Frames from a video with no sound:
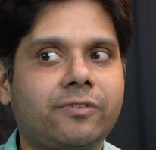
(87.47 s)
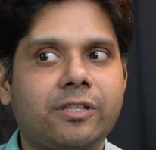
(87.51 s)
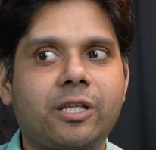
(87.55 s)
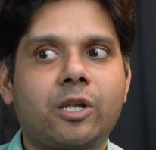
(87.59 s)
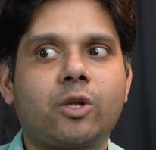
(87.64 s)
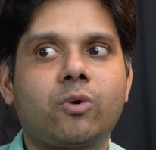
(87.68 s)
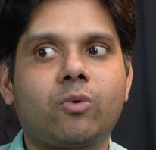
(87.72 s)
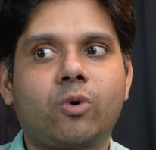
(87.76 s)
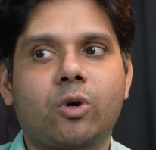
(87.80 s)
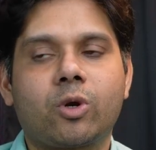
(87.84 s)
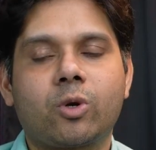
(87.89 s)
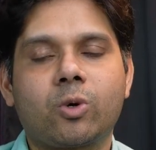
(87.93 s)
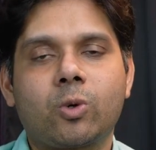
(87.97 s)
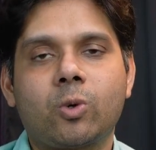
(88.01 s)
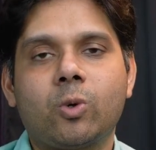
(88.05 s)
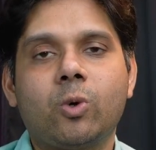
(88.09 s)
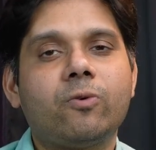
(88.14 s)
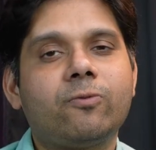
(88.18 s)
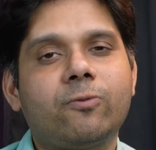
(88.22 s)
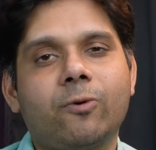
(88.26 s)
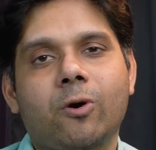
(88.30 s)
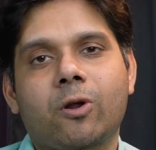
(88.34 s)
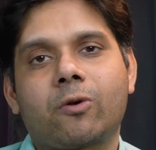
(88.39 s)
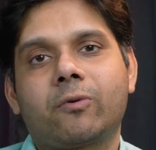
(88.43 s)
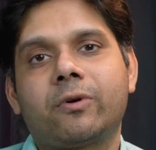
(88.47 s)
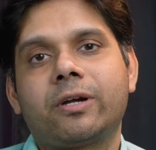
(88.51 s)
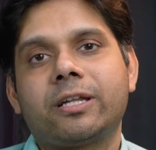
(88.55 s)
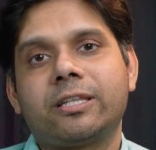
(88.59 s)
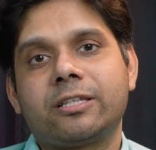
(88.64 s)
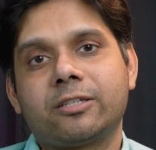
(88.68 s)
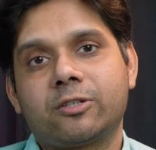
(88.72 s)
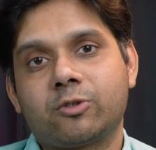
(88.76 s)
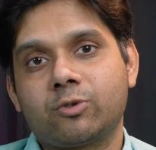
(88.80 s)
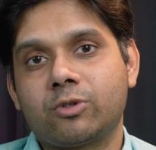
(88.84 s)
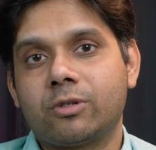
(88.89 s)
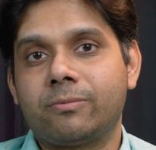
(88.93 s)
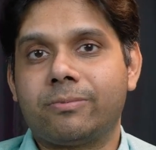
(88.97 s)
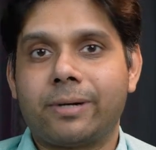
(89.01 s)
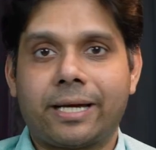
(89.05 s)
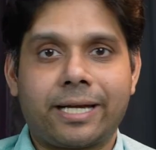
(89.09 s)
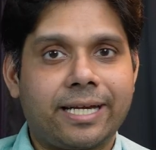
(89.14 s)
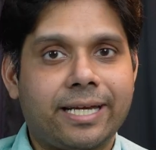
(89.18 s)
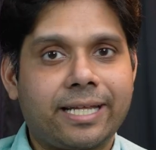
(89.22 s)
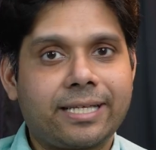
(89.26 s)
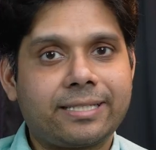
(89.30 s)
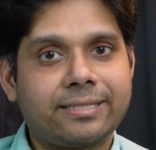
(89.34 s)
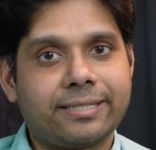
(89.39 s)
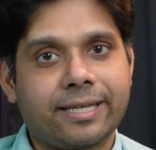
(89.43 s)
whether you want to go forward into the
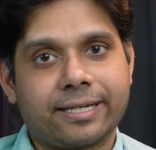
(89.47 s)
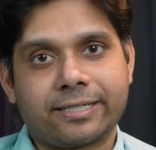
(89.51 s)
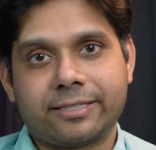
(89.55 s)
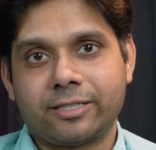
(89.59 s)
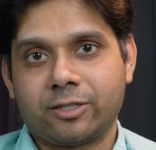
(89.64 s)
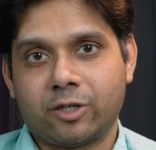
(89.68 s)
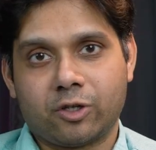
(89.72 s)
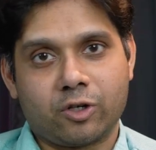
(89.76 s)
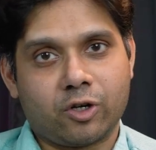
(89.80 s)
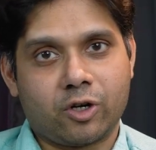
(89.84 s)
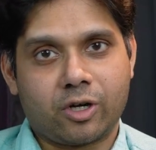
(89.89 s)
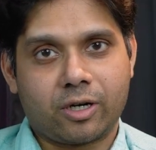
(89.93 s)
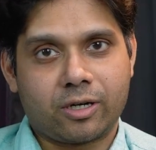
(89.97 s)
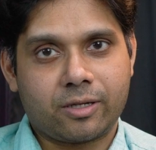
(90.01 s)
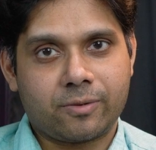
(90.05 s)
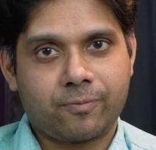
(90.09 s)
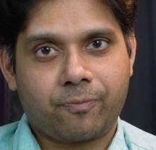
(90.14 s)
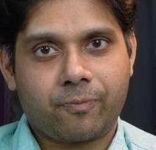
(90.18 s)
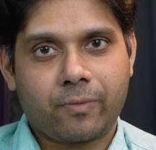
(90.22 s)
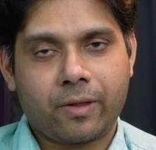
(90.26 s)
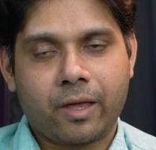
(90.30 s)
biotech sector or not.